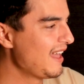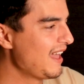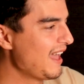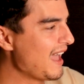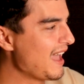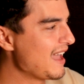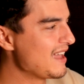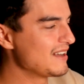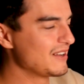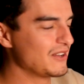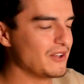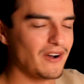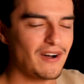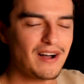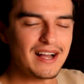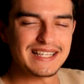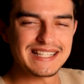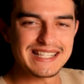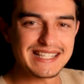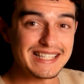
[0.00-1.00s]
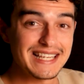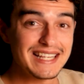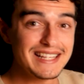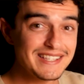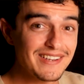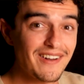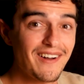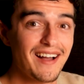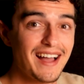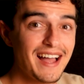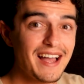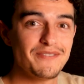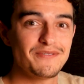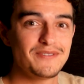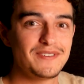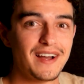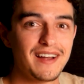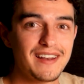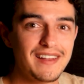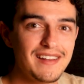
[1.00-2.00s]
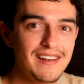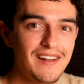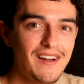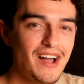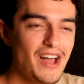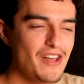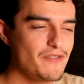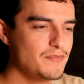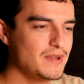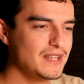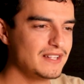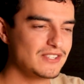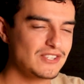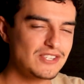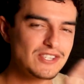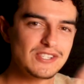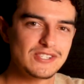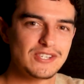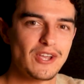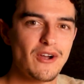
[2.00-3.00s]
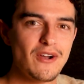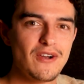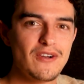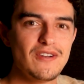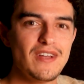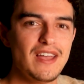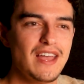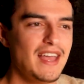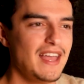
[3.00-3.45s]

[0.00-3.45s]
And guys, since I have done it, I've been so